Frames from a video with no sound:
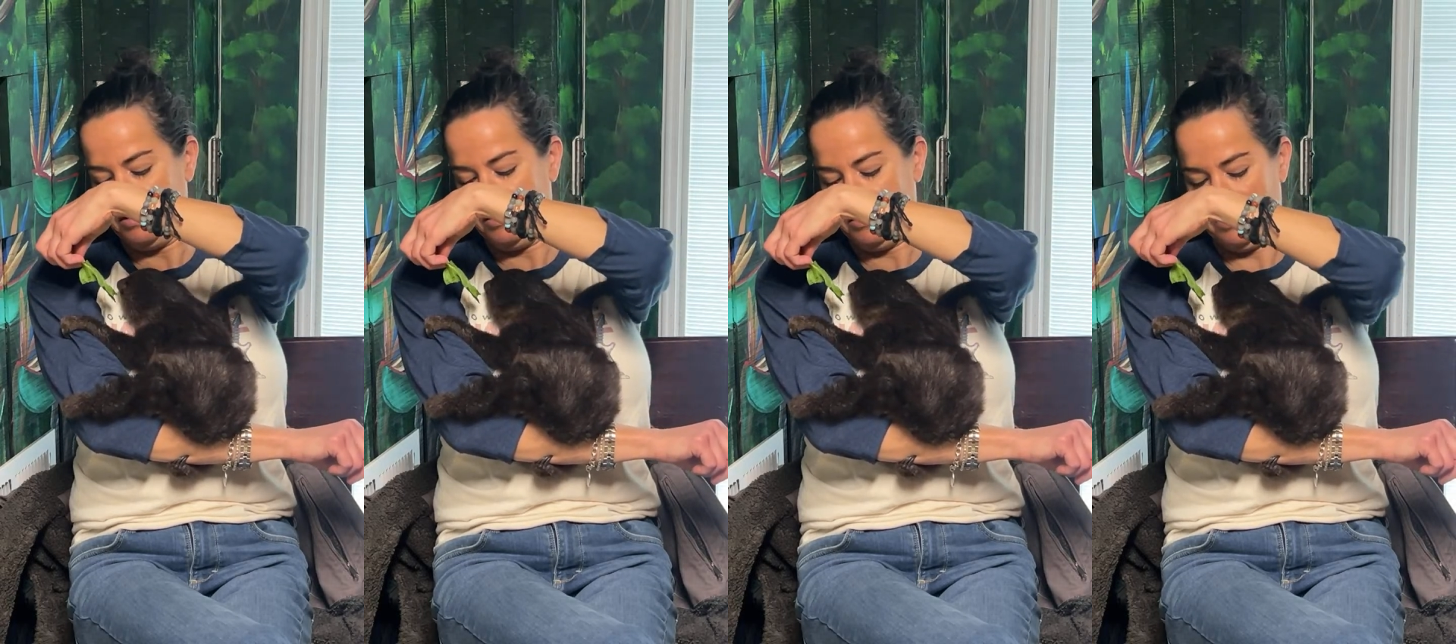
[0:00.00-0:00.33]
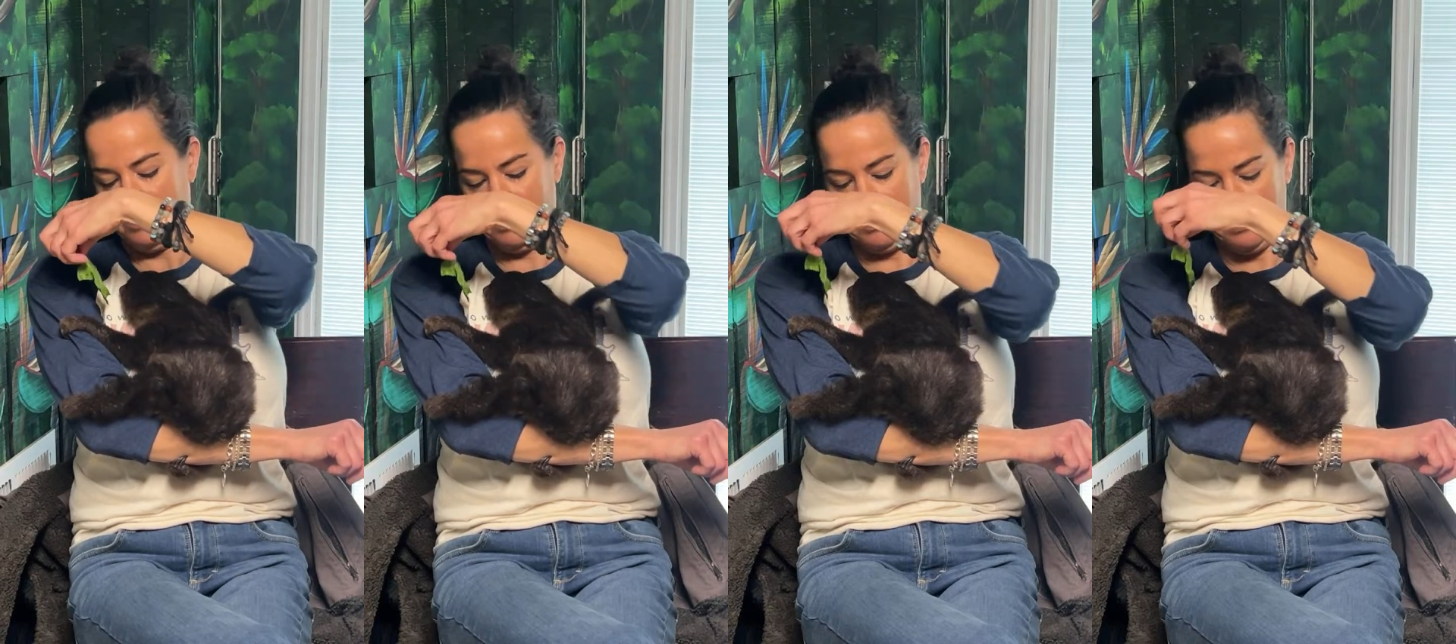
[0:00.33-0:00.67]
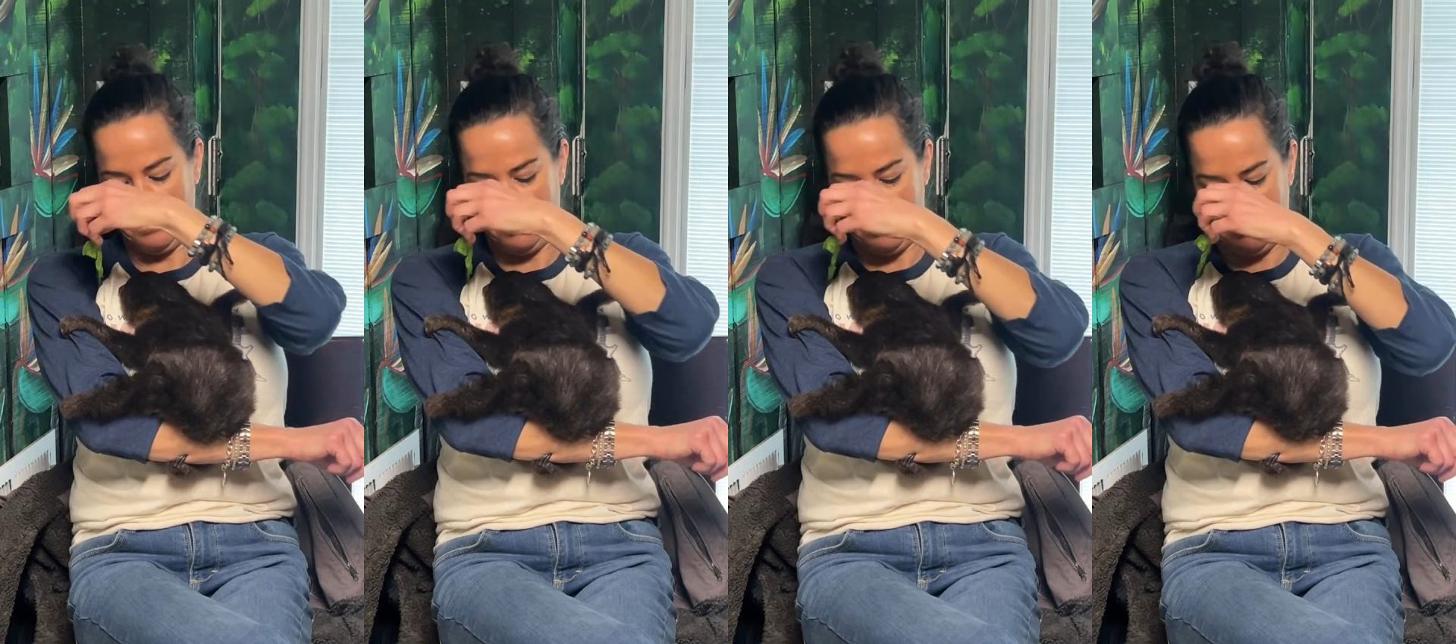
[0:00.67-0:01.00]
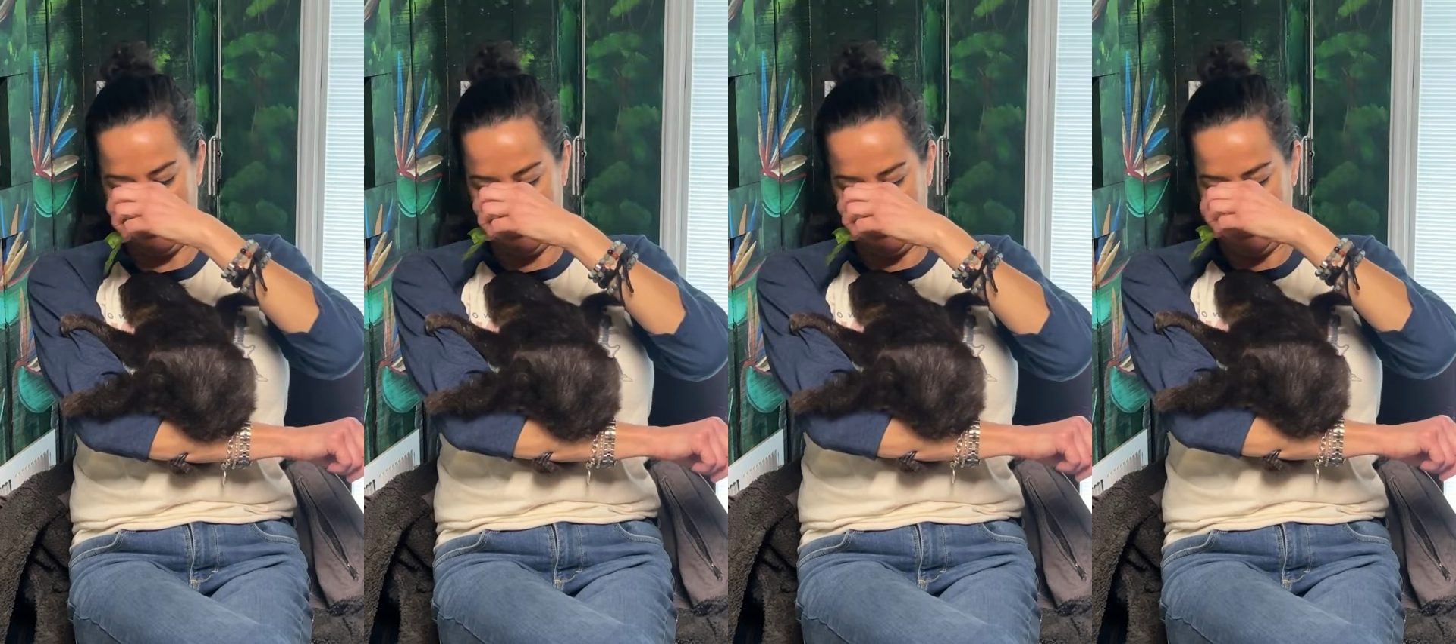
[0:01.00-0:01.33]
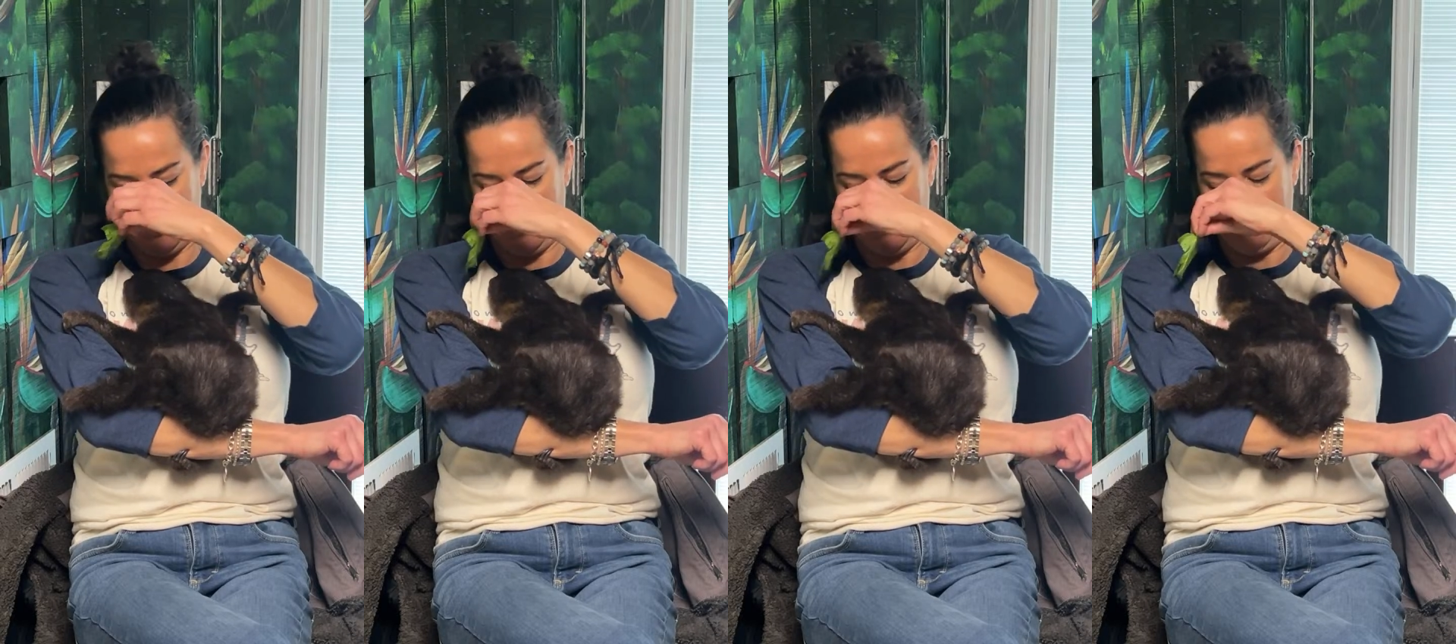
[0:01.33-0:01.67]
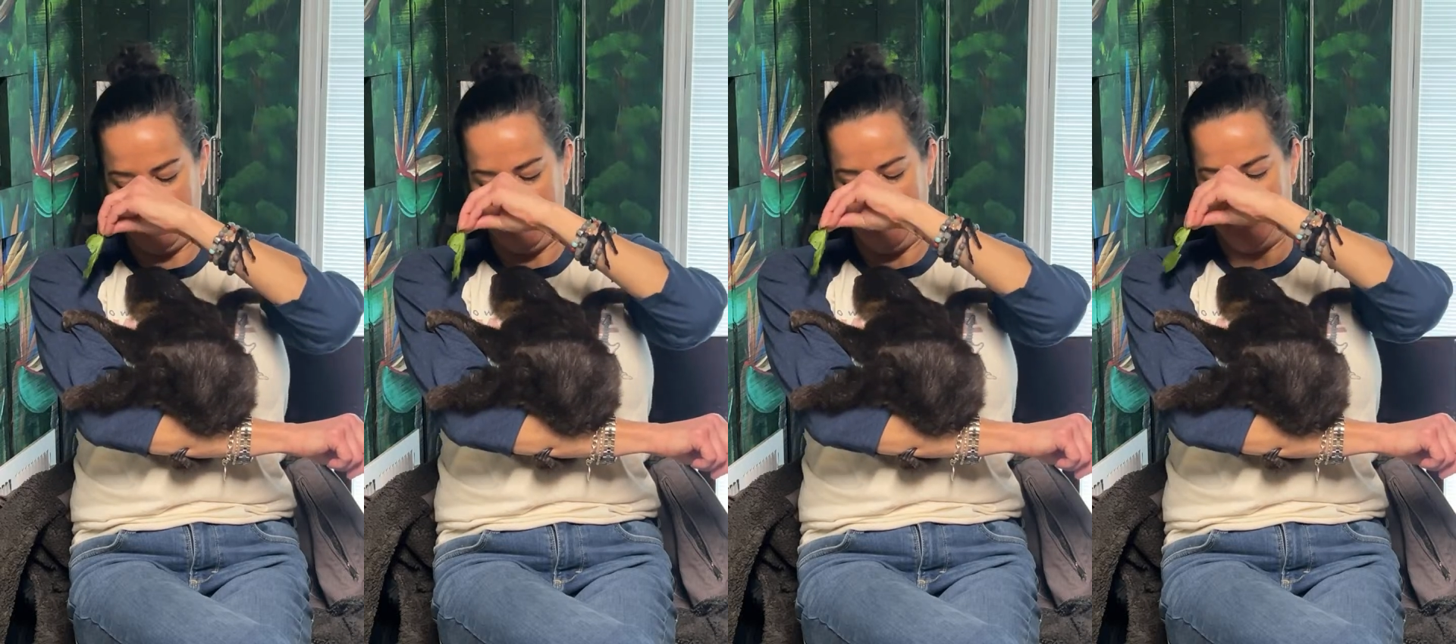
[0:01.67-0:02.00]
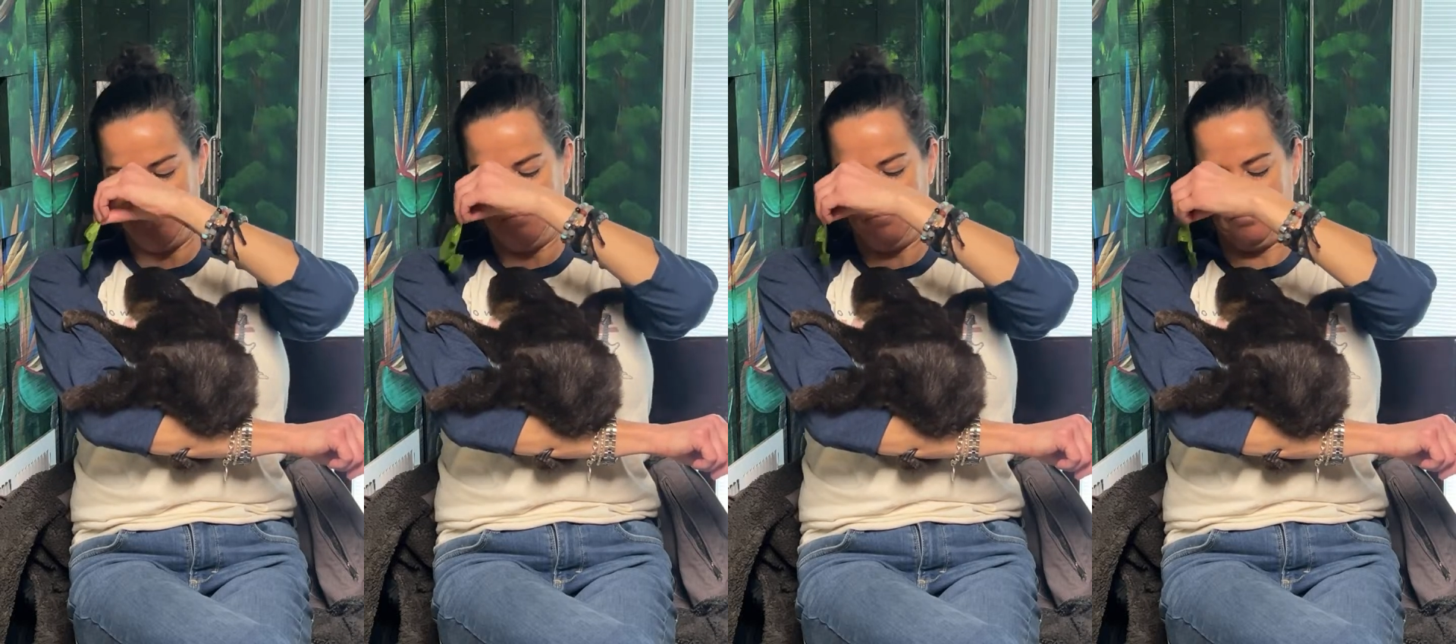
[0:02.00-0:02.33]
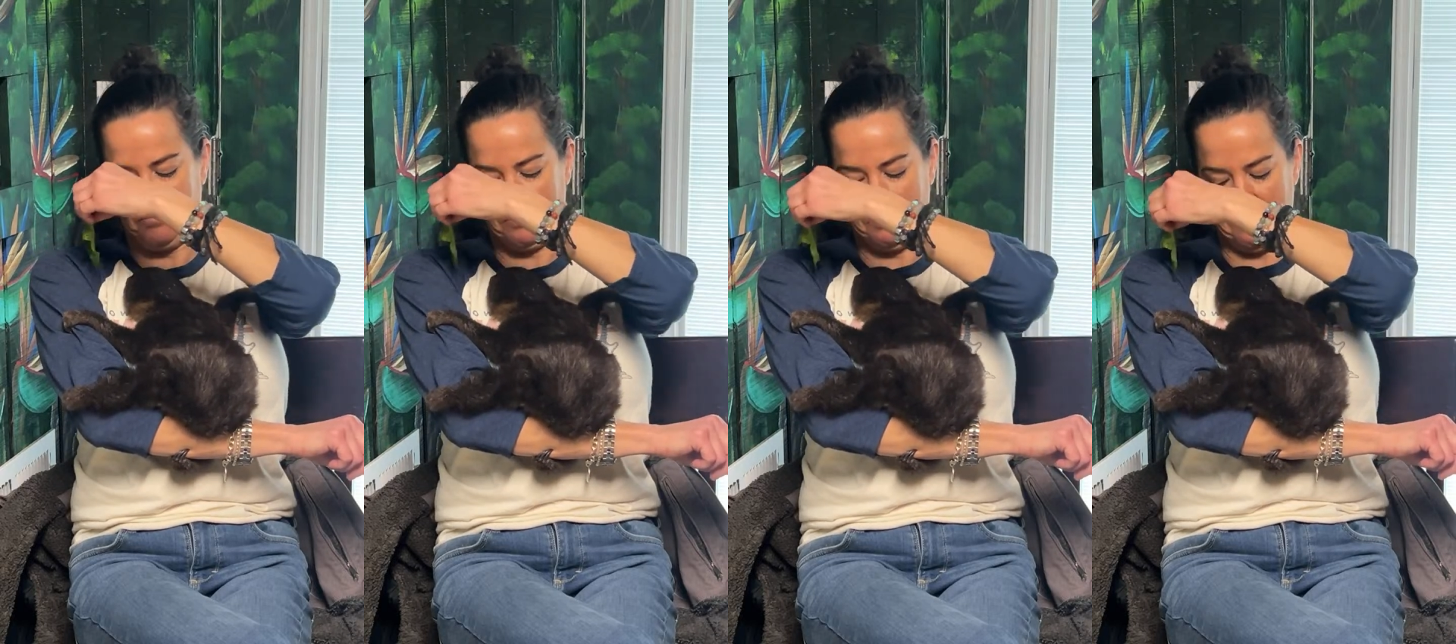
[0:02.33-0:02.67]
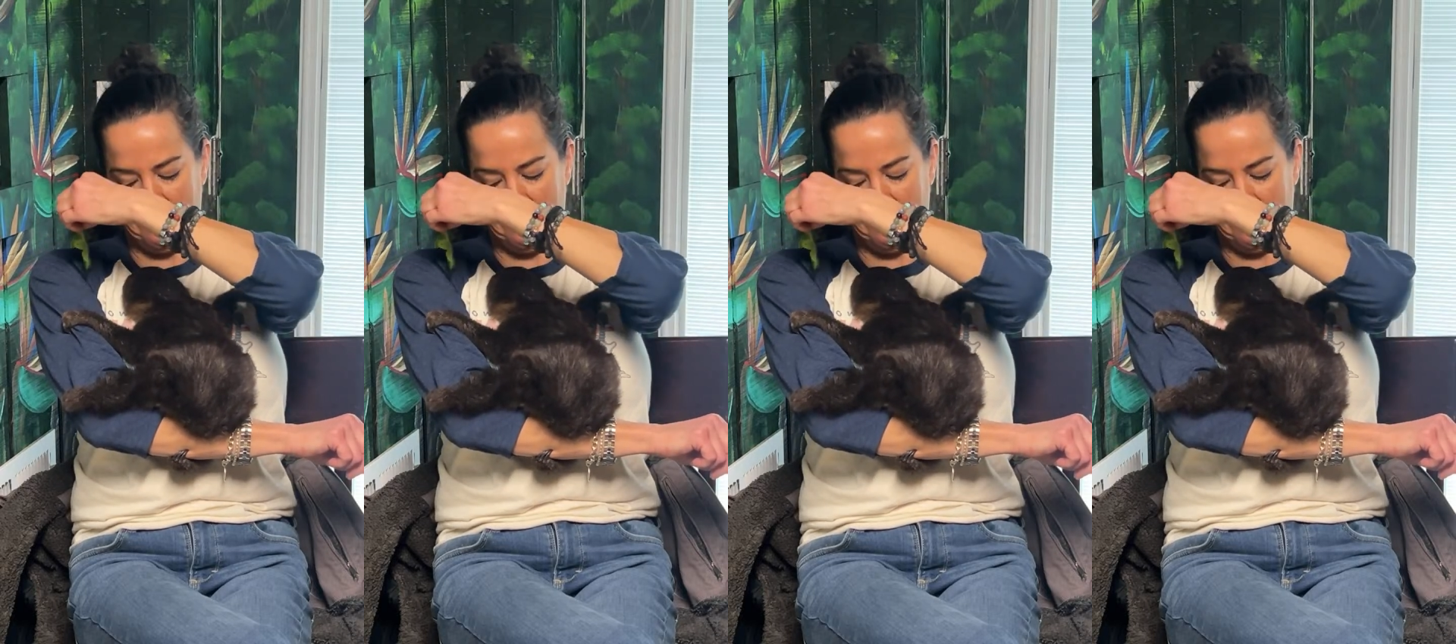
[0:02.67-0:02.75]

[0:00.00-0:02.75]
I do a lot more talking, but with the little one,